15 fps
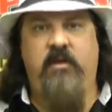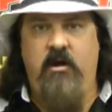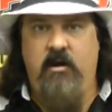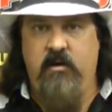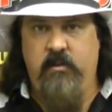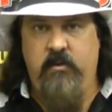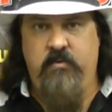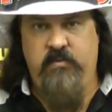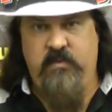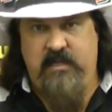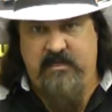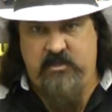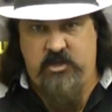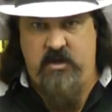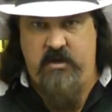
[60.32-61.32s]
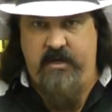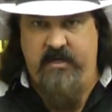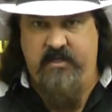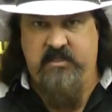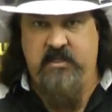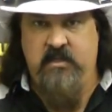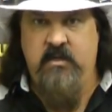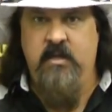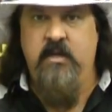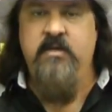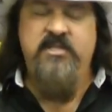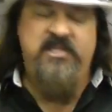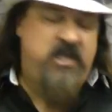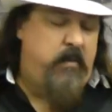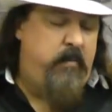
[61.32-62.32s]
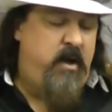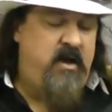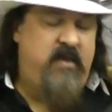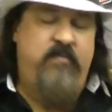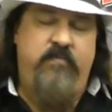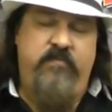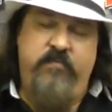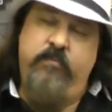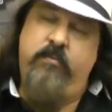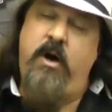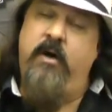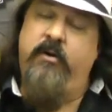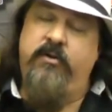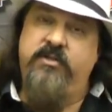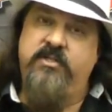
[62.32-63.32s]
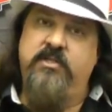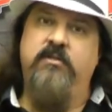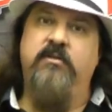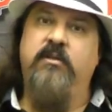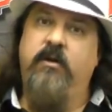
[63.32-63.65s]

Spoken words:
powr-lo electronics. Some models,